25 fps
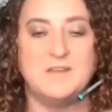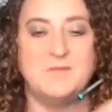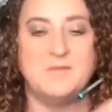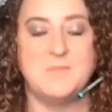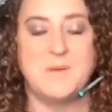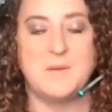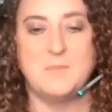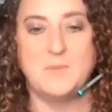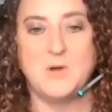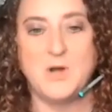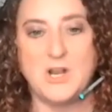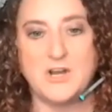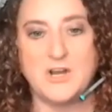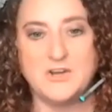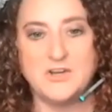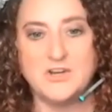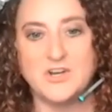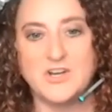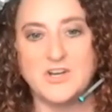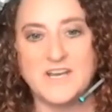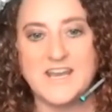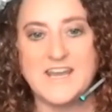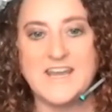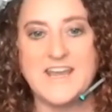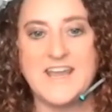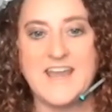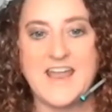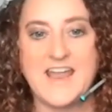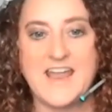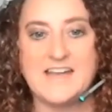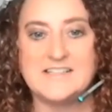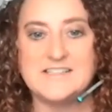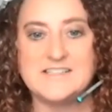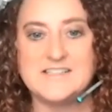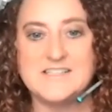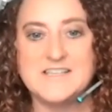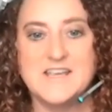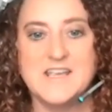Remember, under
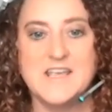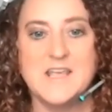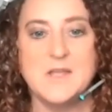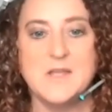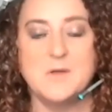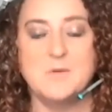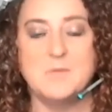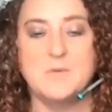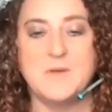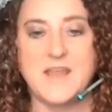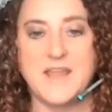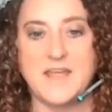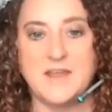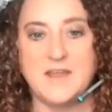connect, we